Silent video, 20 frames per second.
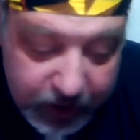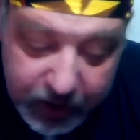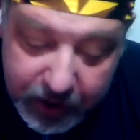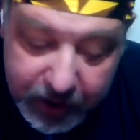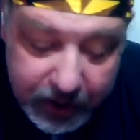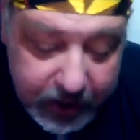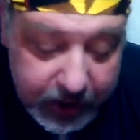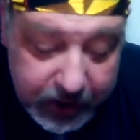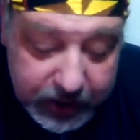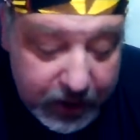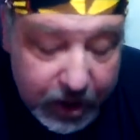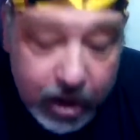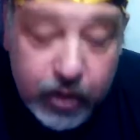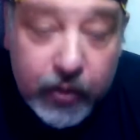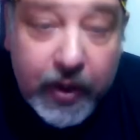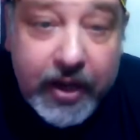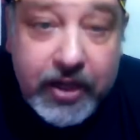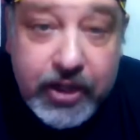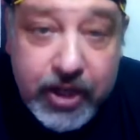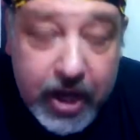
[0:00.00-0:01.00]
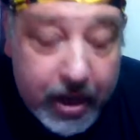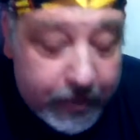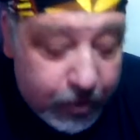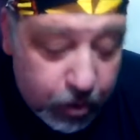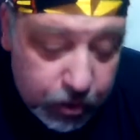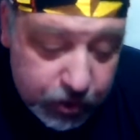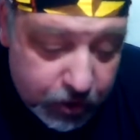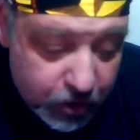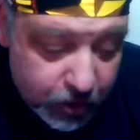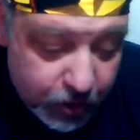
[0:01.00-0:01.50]
in, and he did a great job
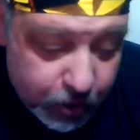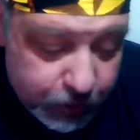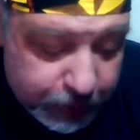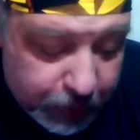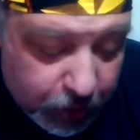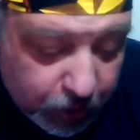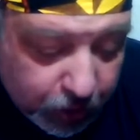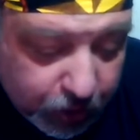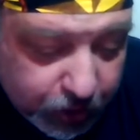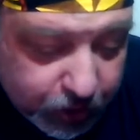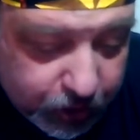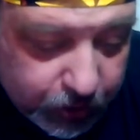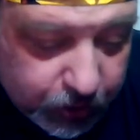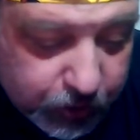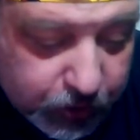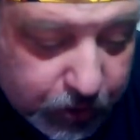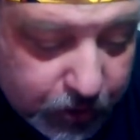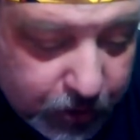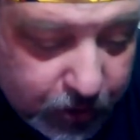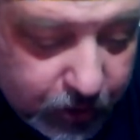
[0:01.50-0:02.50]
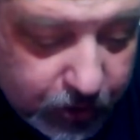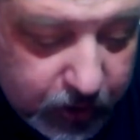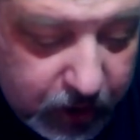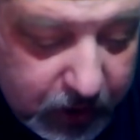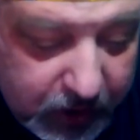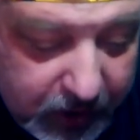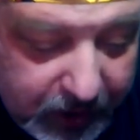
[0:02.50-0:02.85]
hosting those poker shows. So,